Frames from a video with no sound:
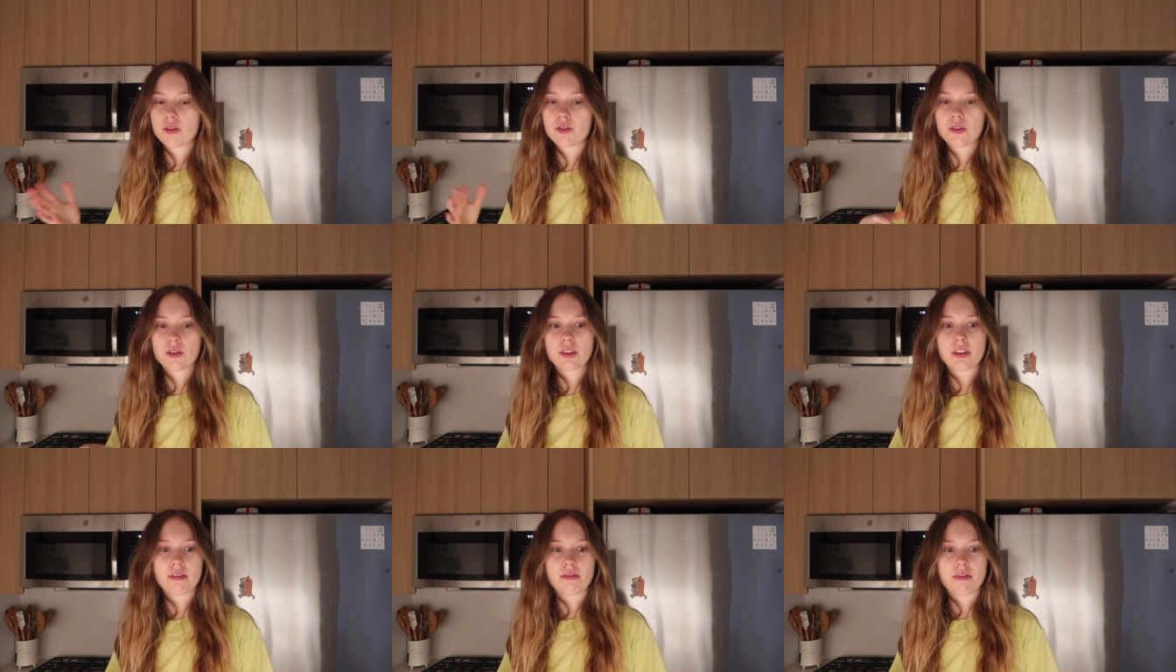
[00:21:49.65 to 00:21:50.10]
It's
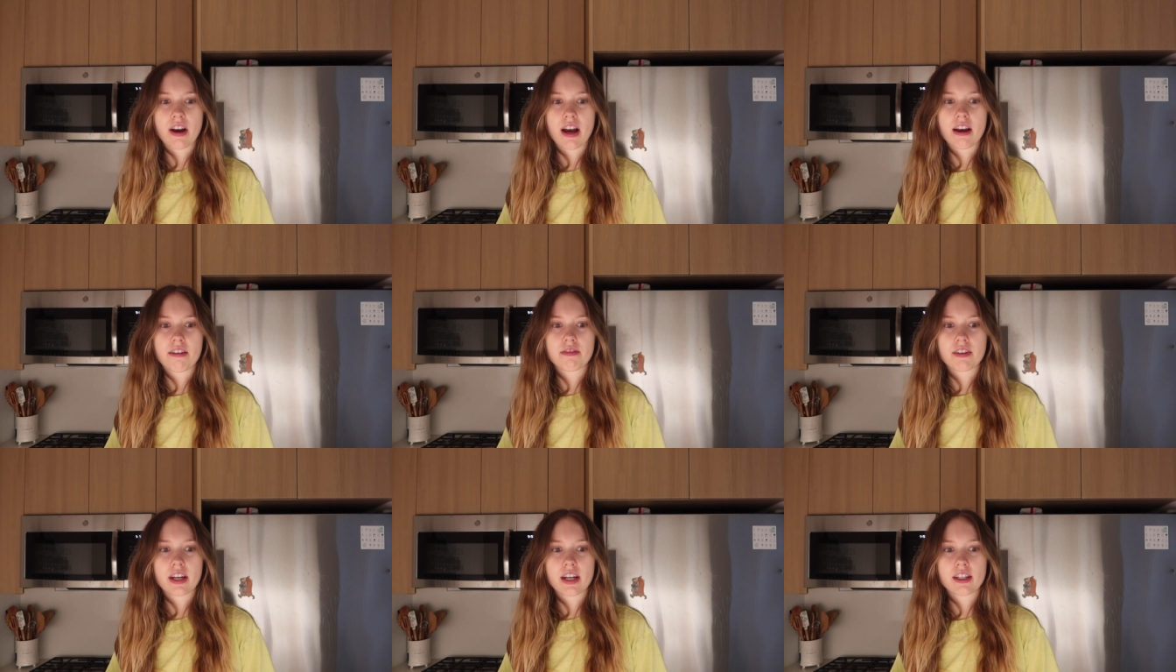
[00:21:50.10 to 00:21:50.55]
only
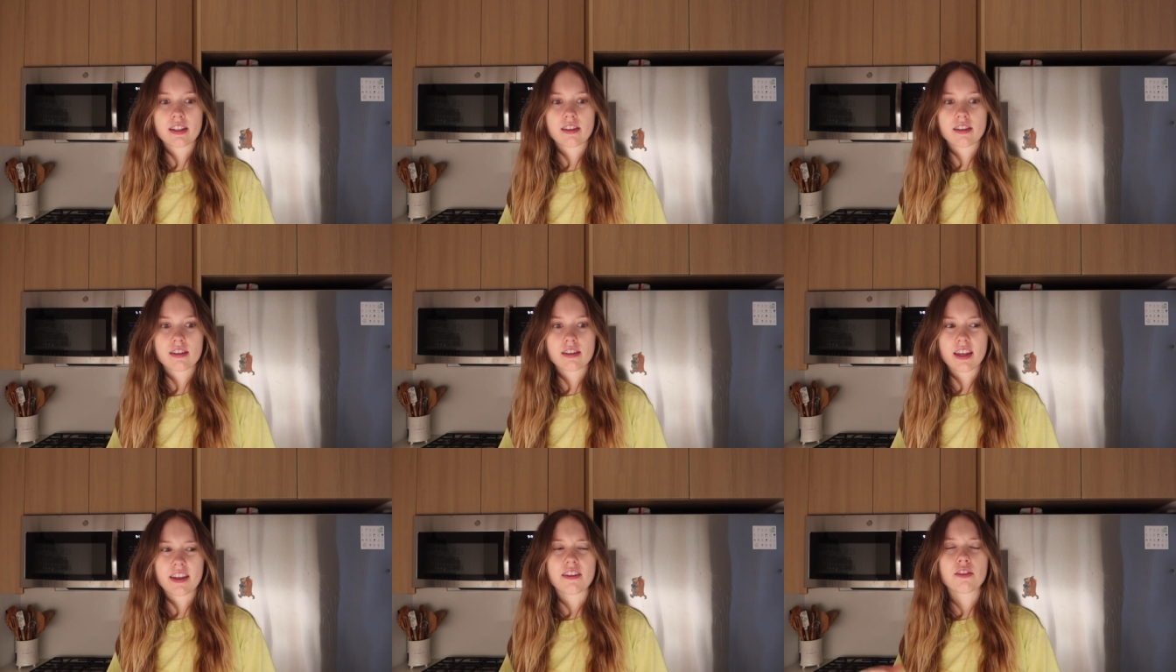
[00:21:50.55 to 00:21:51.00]
five
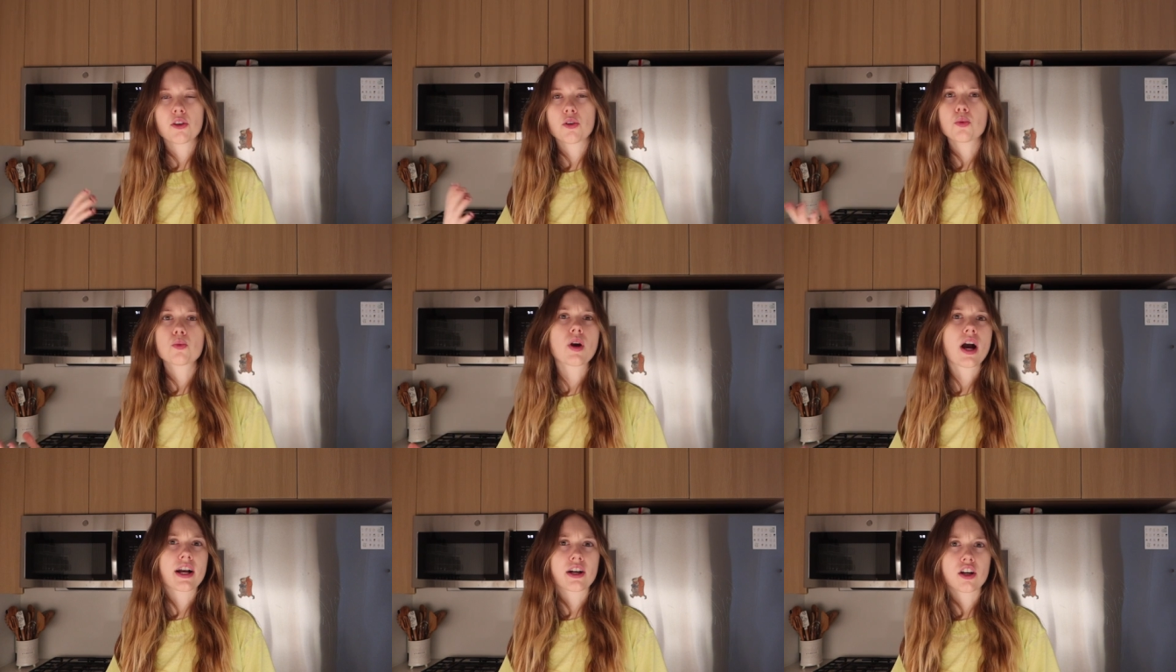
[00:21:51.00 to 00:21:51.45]
nights. Uh,
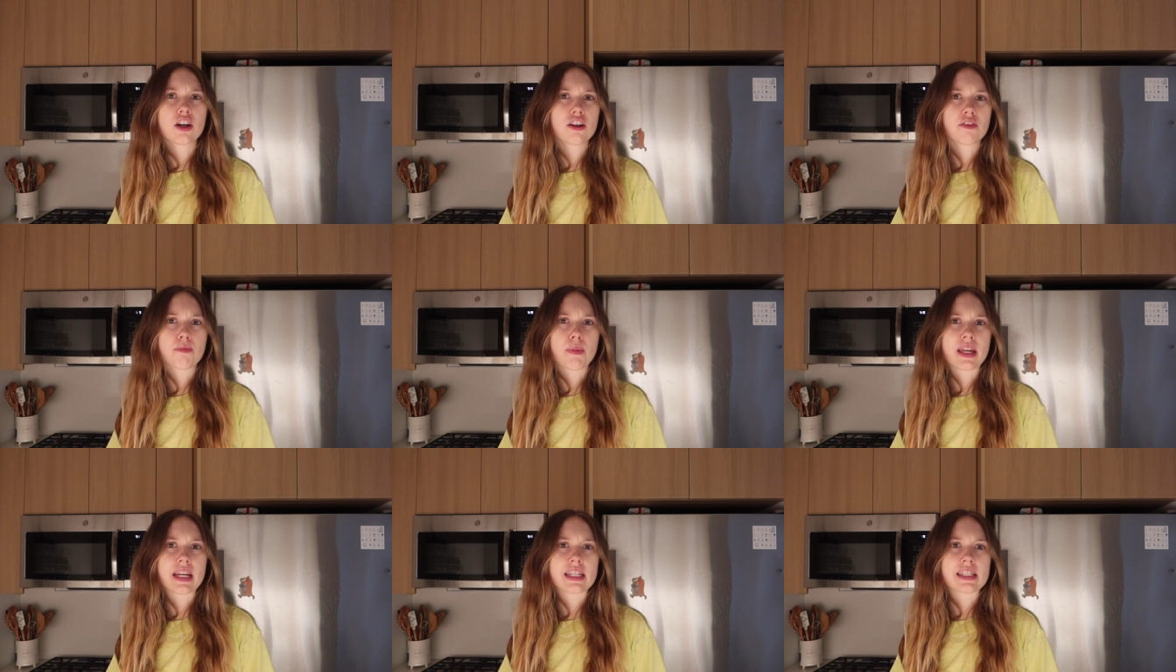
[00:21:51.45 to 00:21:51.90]
you, I could
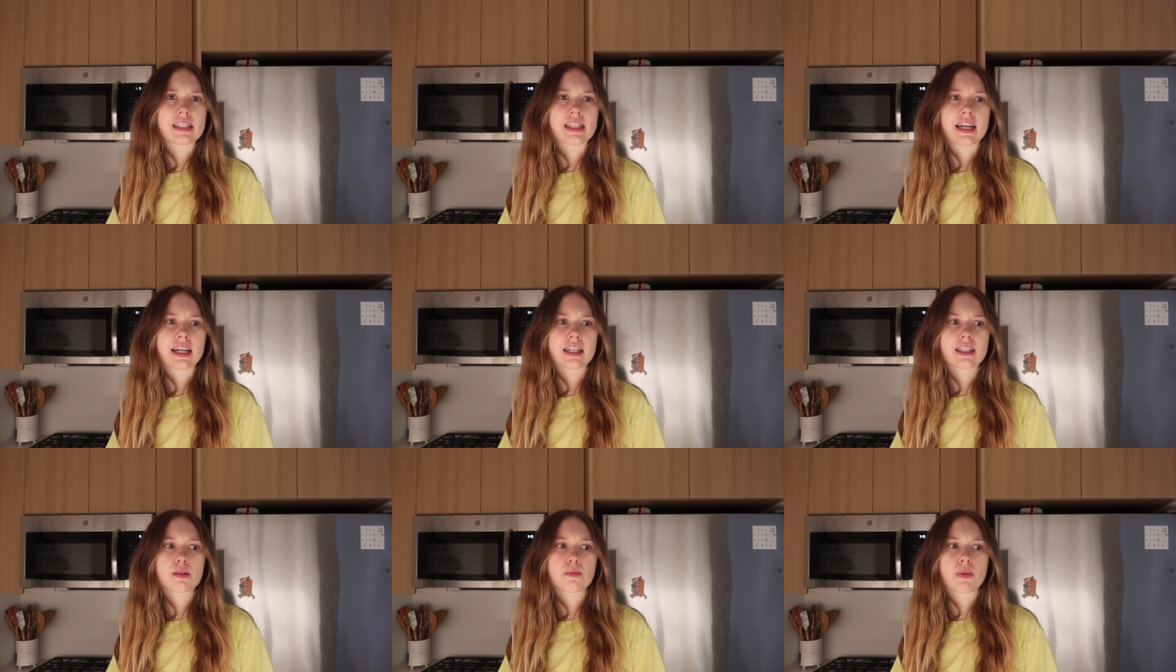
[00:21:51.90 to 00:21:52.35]
have made it
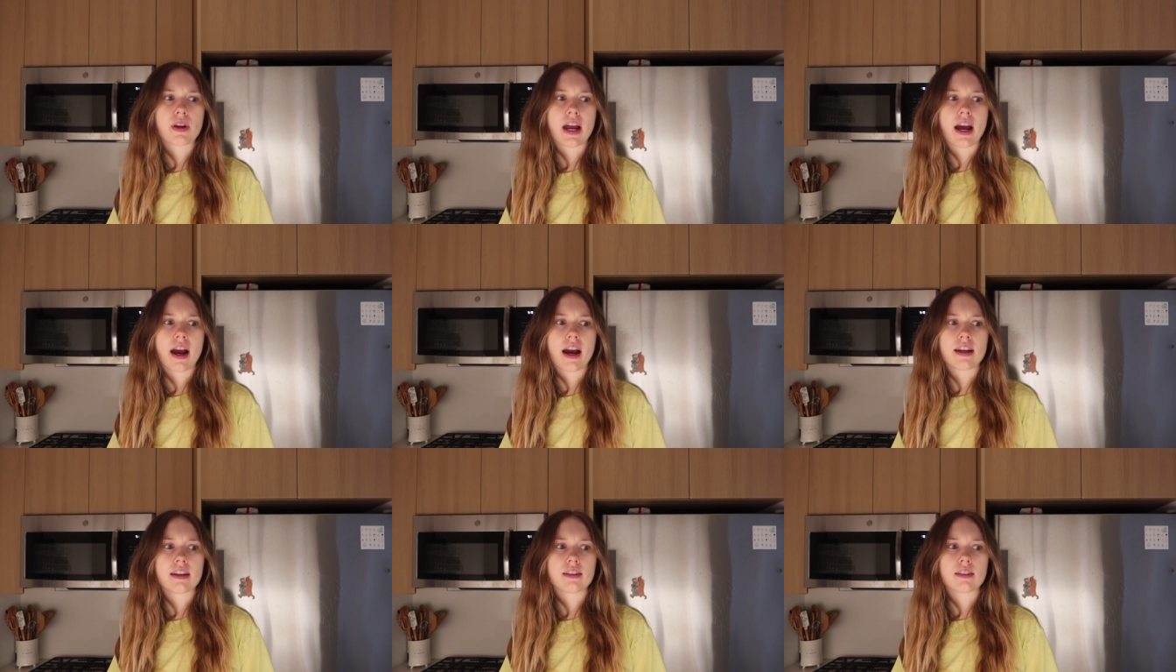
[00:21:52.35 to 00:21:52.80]
six, but
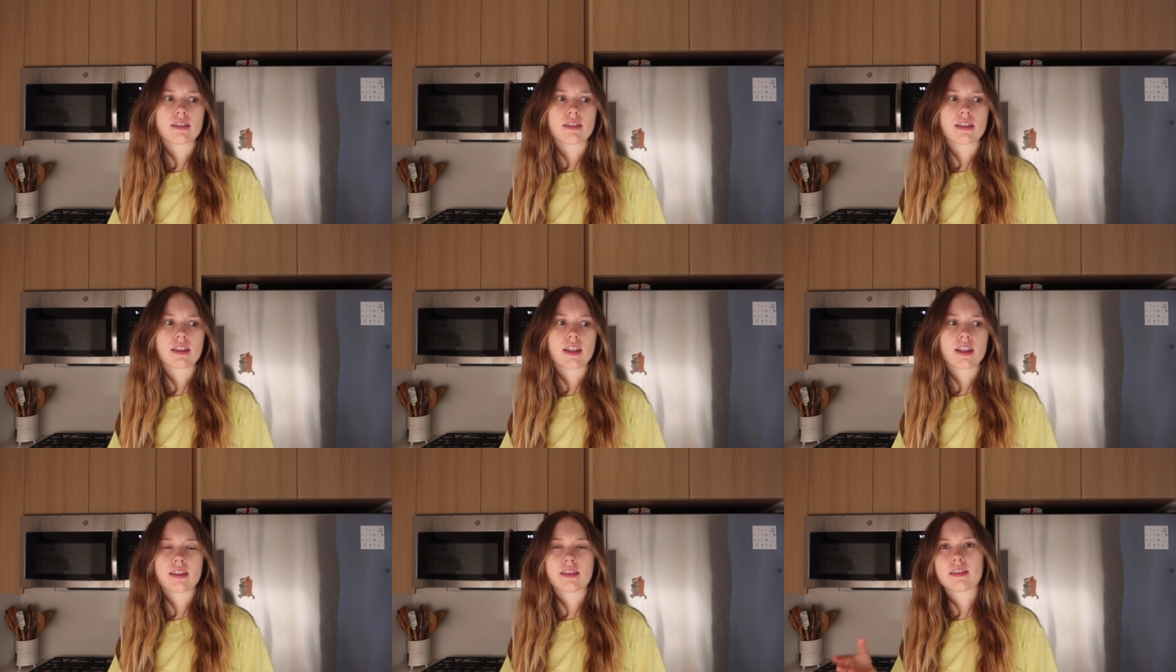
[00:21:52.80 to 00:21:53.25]
I
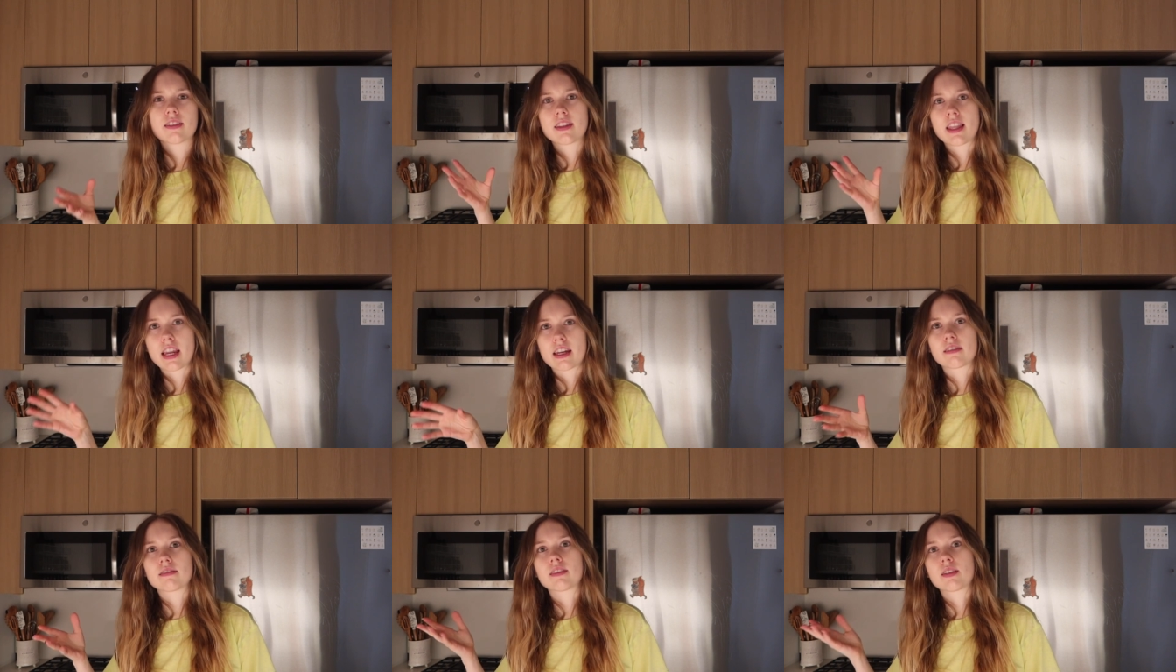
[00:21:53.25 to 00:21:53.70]
it,
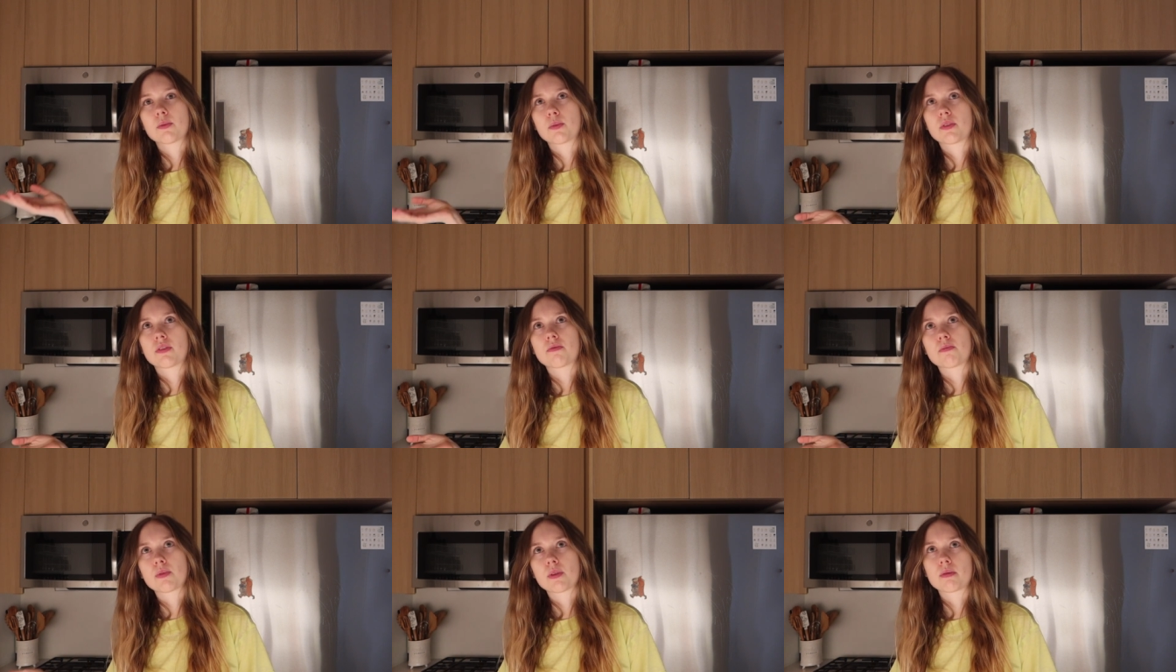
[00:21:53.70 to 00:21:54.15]
then it
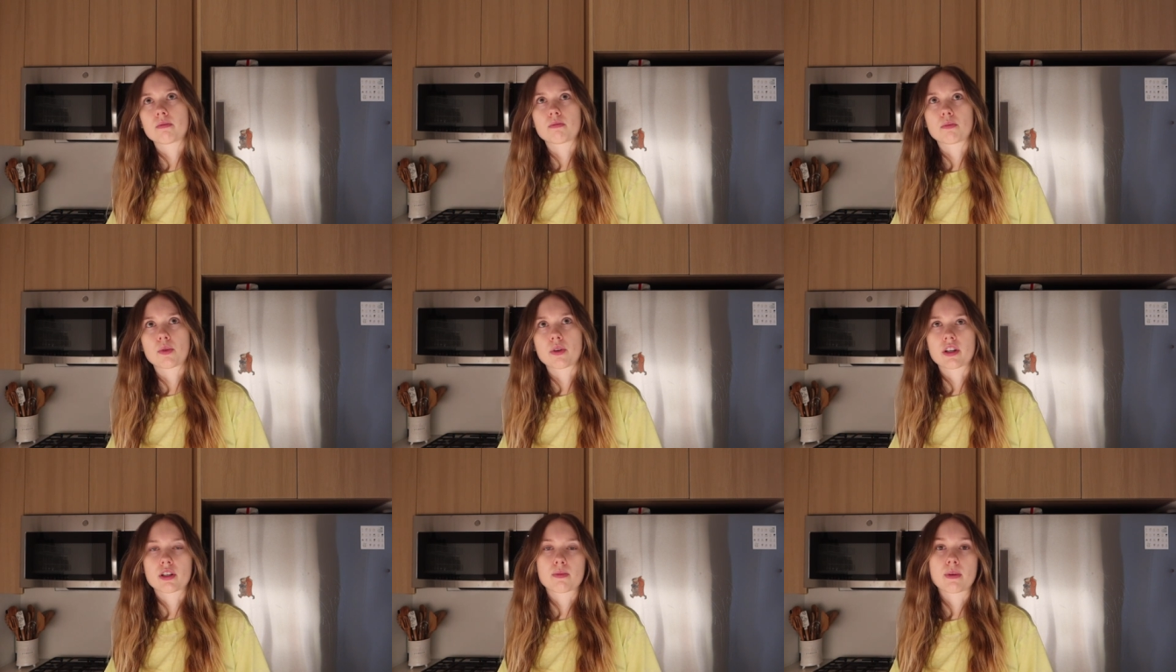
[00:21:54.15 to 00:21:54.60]
would have been
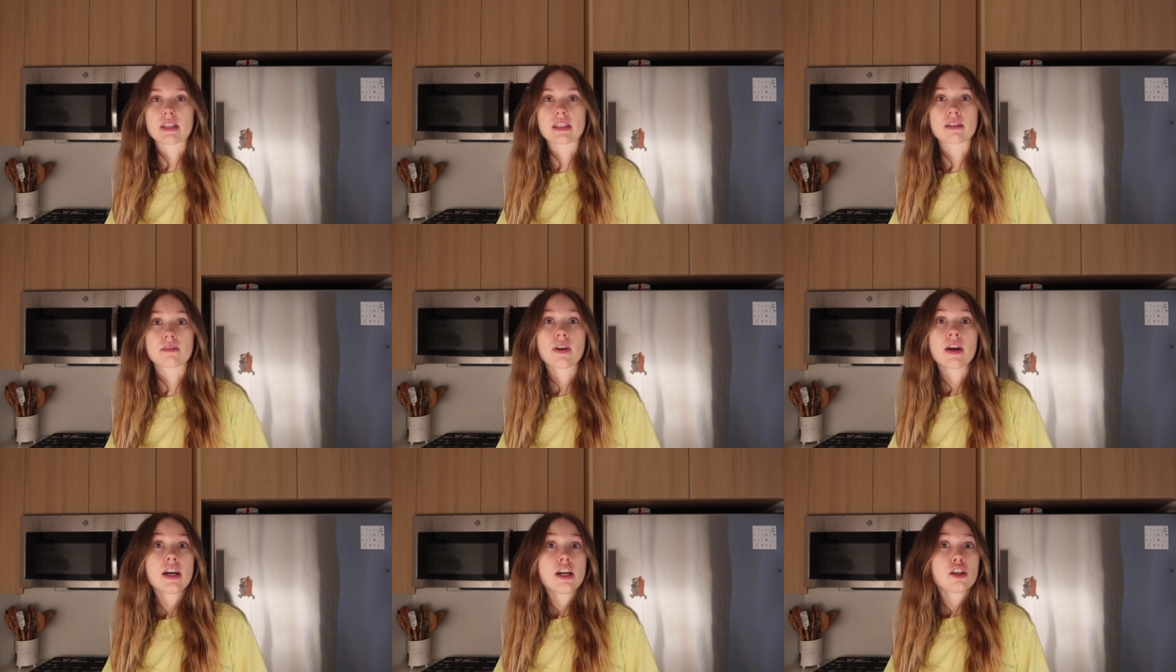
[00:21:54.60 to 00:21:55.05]
more
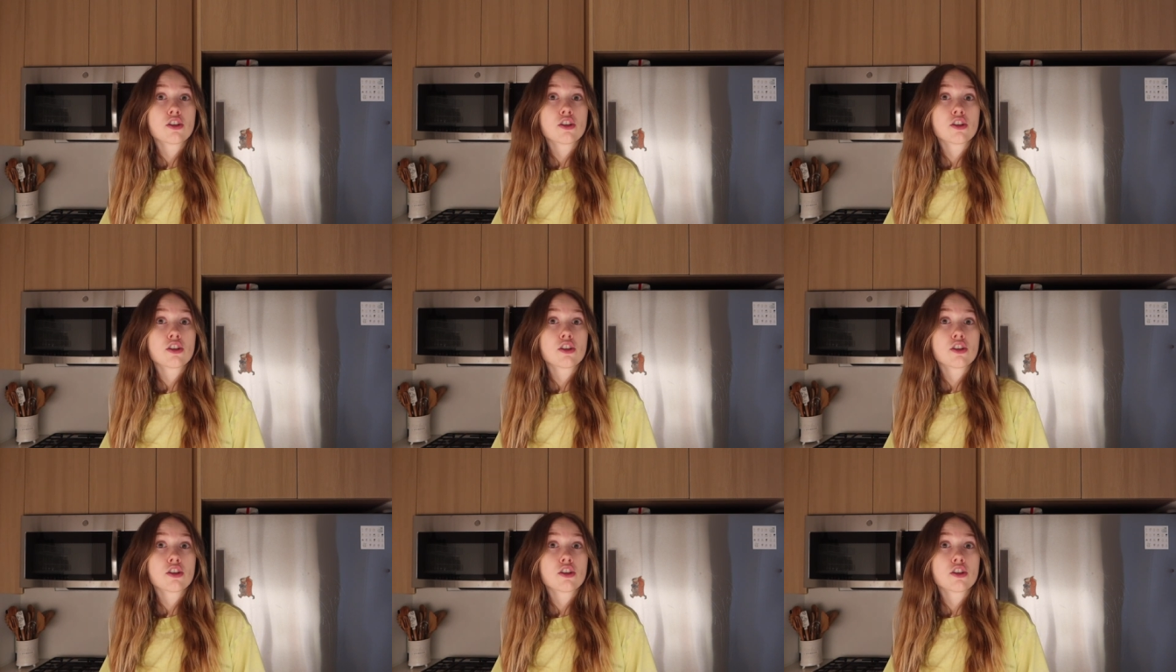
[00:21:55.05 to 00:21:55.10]
expensive.